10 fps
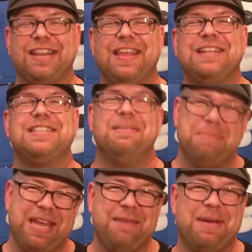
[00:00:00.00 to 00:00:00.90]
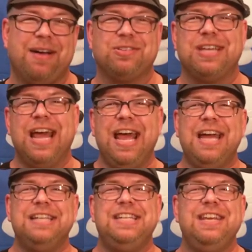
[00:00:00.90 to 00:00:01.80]
Again, that's the Mickey Mouse
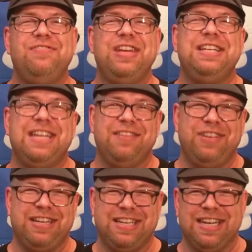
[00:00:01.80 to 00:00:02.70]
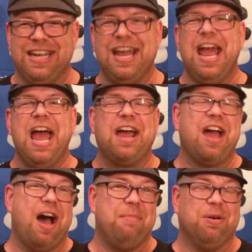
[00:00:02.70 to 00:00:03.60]
TV-DVD
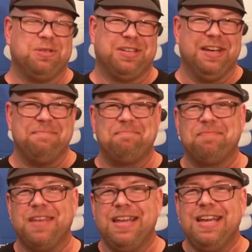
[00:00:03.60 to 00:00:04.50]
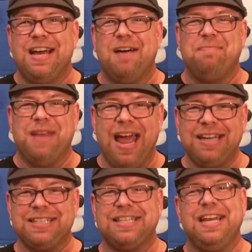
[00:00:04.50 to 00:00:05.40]
combo set. Up
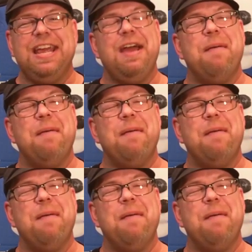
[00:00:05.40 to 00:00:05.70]
next,